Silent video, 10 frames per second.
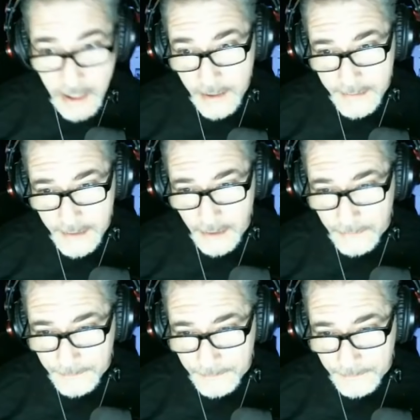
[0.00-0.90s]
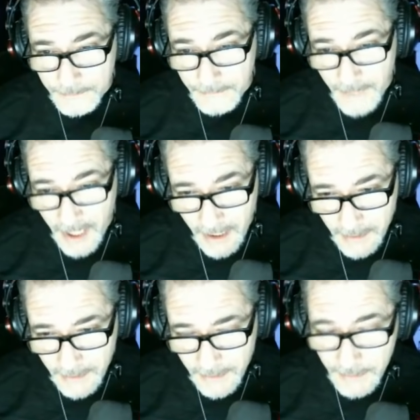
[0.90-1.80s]
So, me?
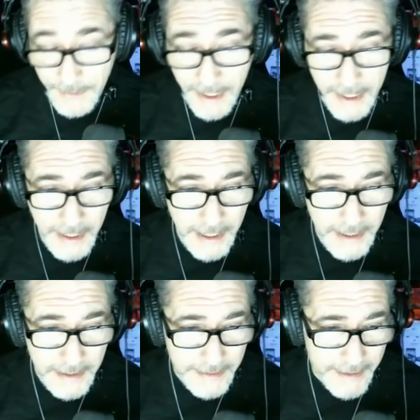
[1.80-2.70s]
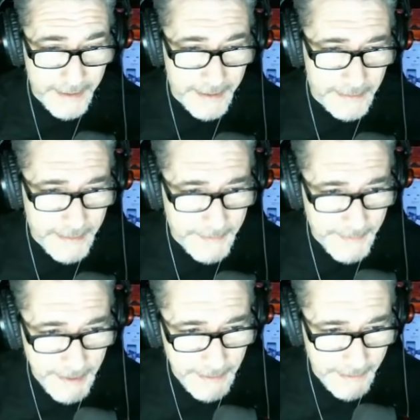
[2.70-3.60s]
Yeah, I
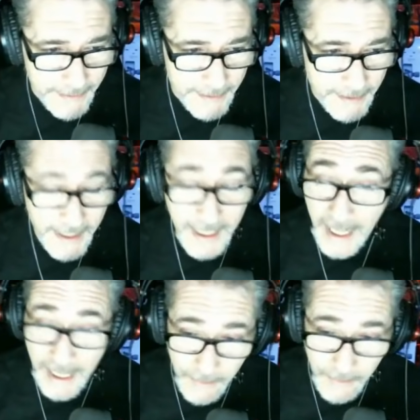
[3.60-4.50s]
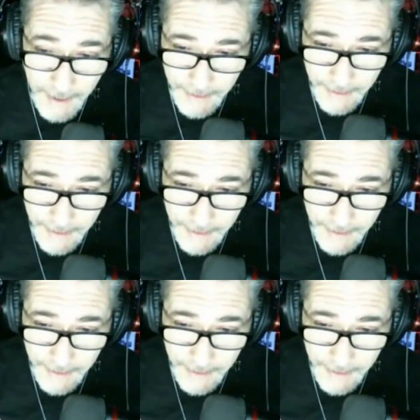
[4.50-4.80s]
mean, I don't want to go